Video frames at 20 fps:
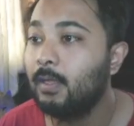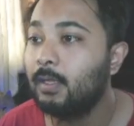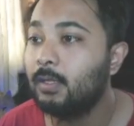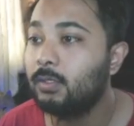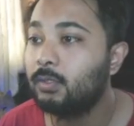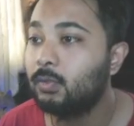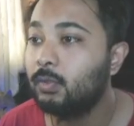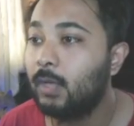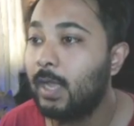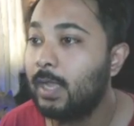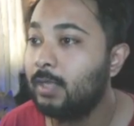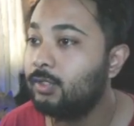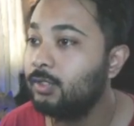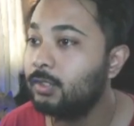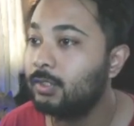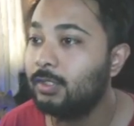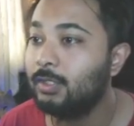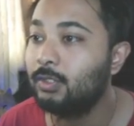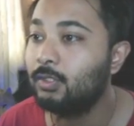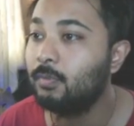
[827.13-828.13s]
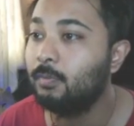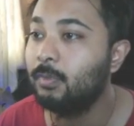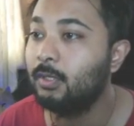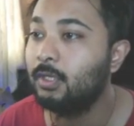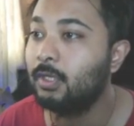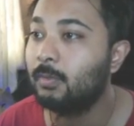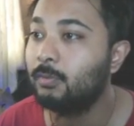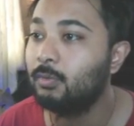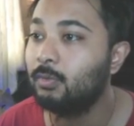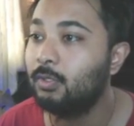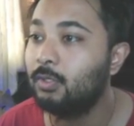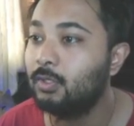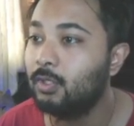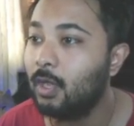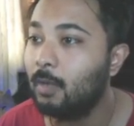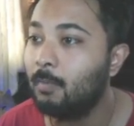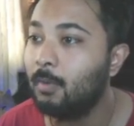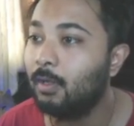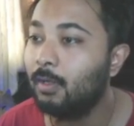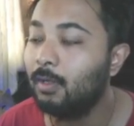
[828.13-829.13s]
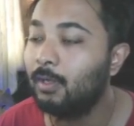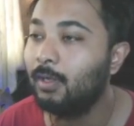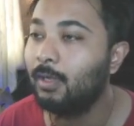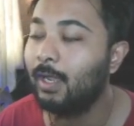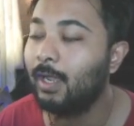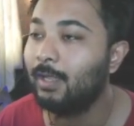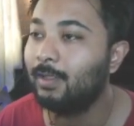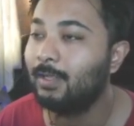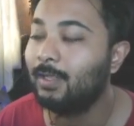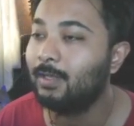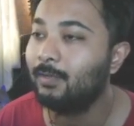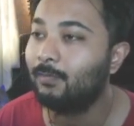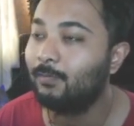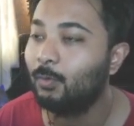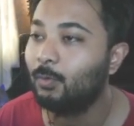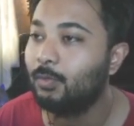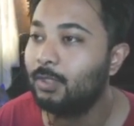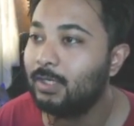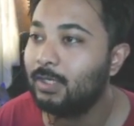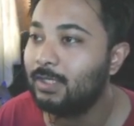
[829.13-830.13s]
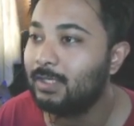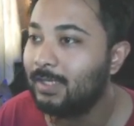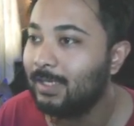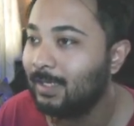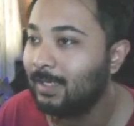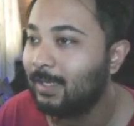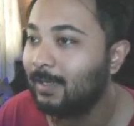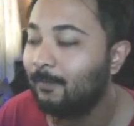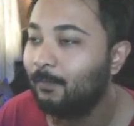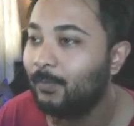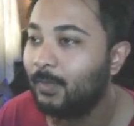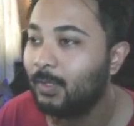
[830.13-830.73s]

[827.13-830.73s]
So I just need to build up to the double and then throw the dig